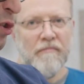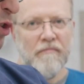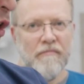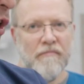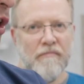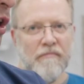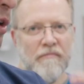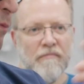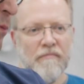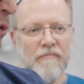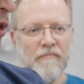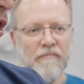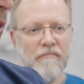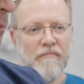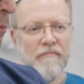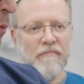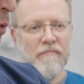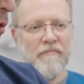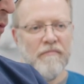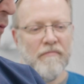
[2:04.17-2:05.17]

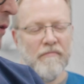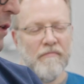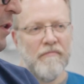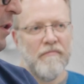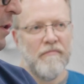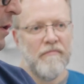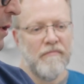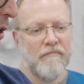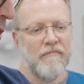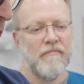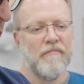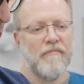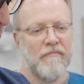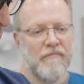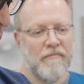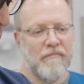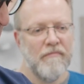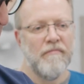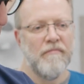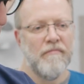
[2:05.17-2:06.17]

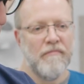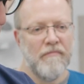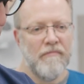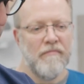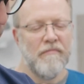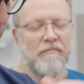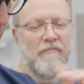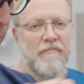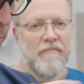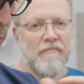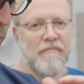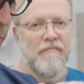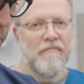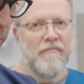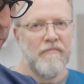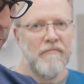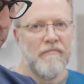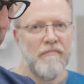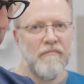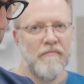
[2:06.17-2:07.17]

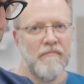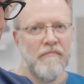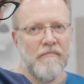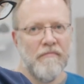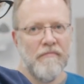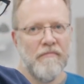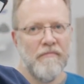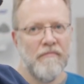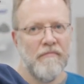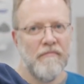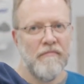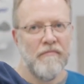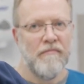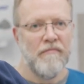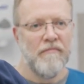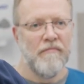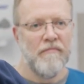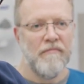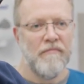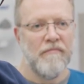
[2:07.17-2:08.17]

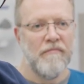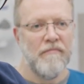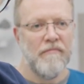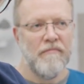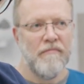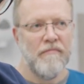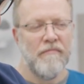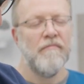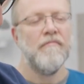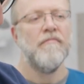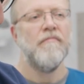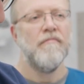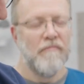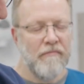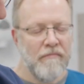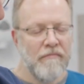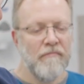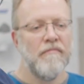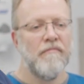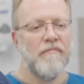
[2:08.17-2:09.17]

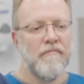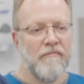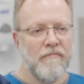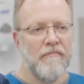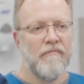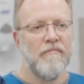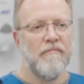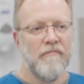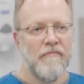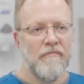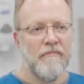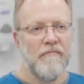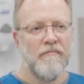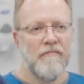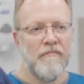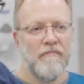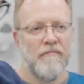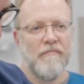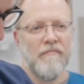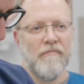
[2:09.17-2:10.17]

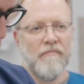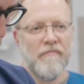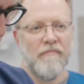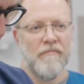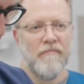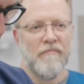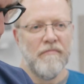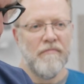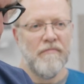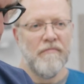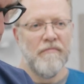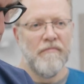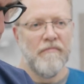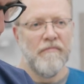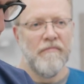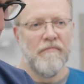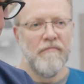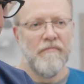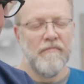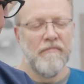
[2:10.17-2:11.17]

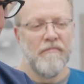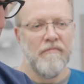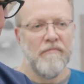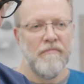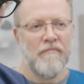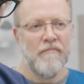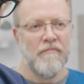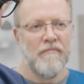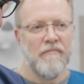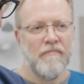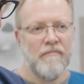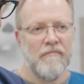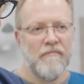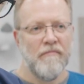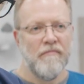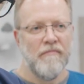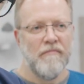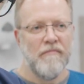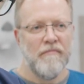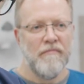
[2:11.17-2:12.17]
[no speech]